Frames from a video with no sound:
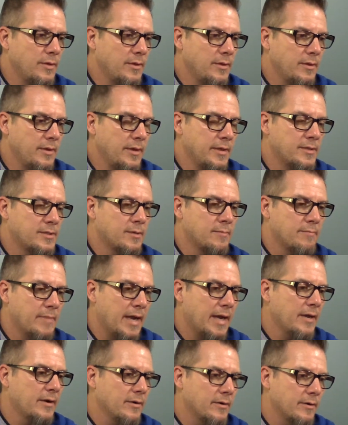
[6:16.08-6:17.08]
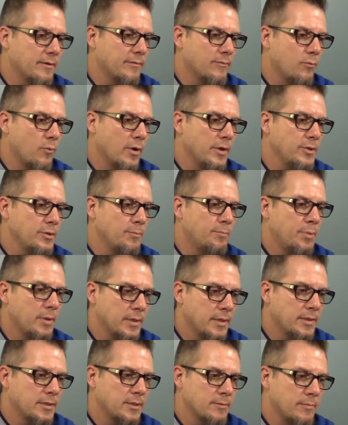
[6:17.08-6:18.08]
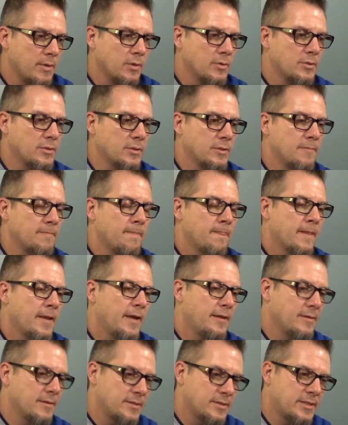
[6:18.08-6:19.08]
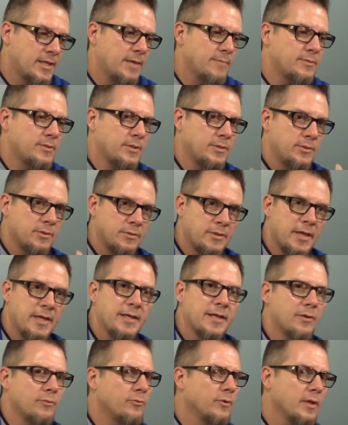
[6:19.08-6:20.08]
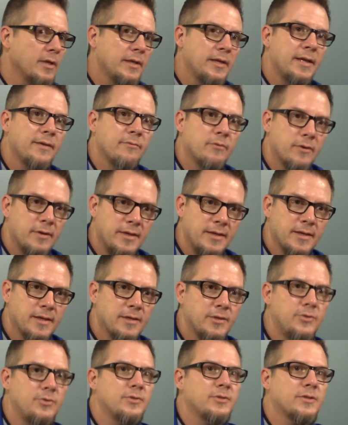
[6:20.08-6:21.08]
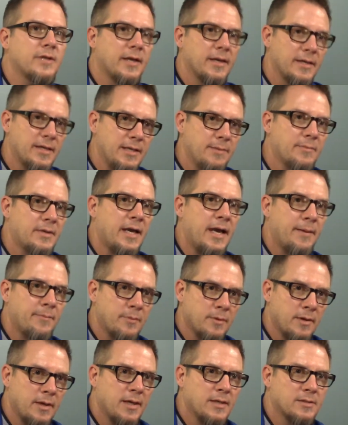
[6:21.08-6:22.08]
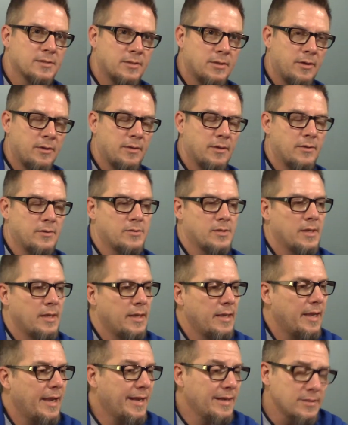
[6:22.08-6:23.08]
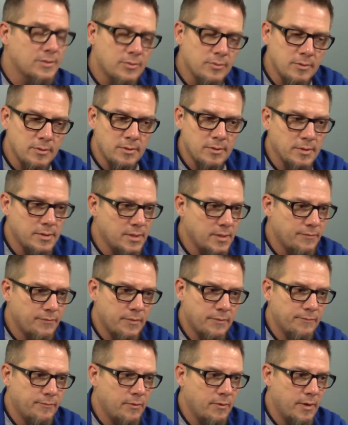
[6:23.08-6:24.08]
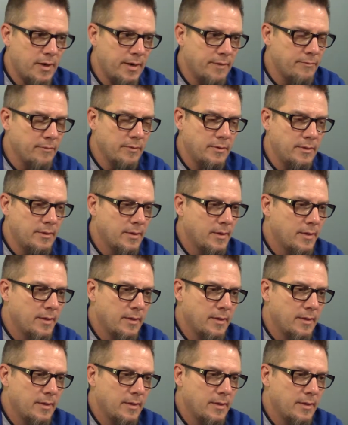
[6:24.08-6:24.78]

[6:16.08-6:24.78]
it's a matter of what you put into motion, and the steps that you're taking really never end. You just kind of keep capitalizing on those, and it's going to look different for every